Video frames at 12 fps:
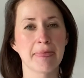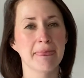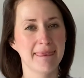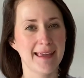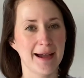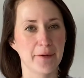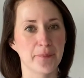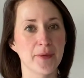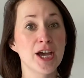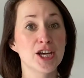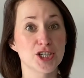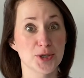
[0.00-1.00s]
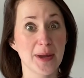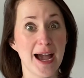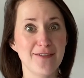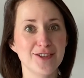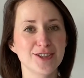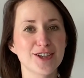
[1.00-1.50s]
Now, shall we
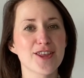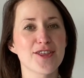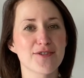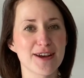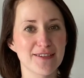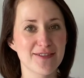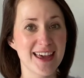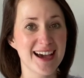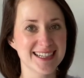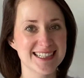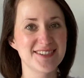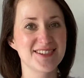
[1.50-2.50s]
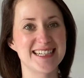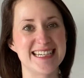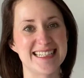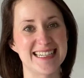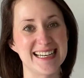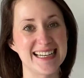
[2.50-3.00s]
have a look at 3 of the
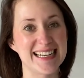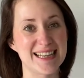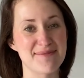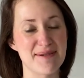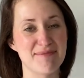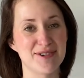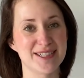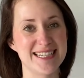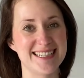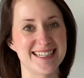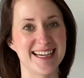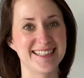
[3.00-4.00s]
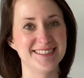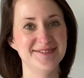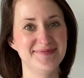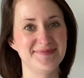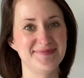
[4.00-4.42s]
activities in a little bit more detail?